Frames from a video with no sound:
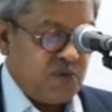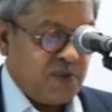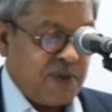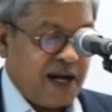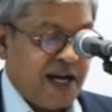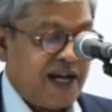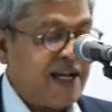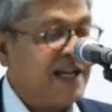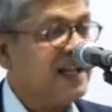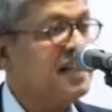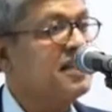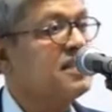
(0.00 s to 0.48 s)

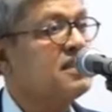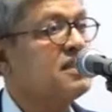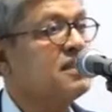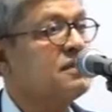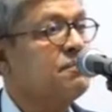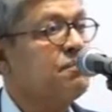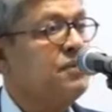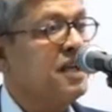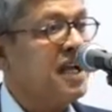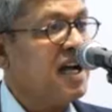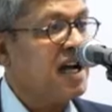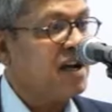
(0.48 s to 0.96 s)
by his
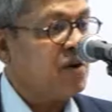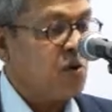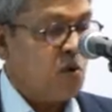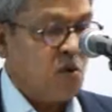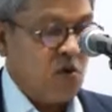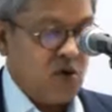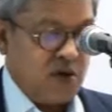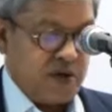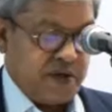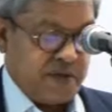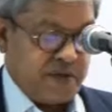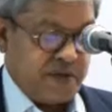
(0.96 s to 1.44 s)

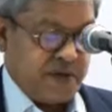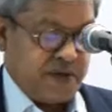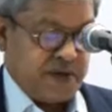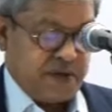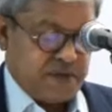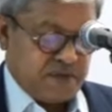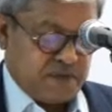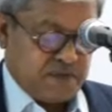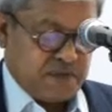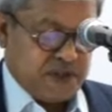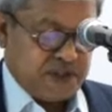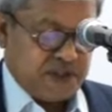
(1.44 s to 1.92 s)
PRO,
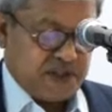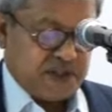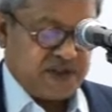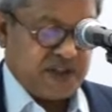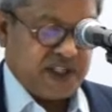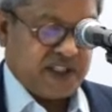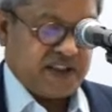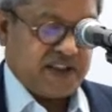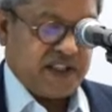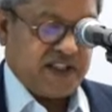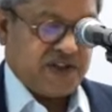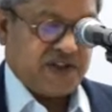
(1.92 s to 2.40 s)
Mr.
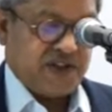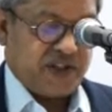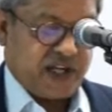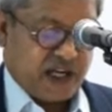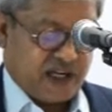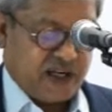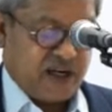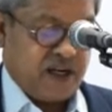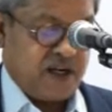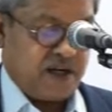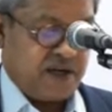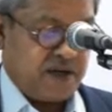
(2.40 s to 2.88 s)
Jagdish
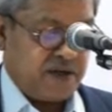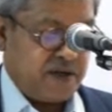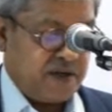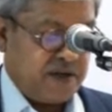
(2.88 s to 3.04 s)
Thakkar.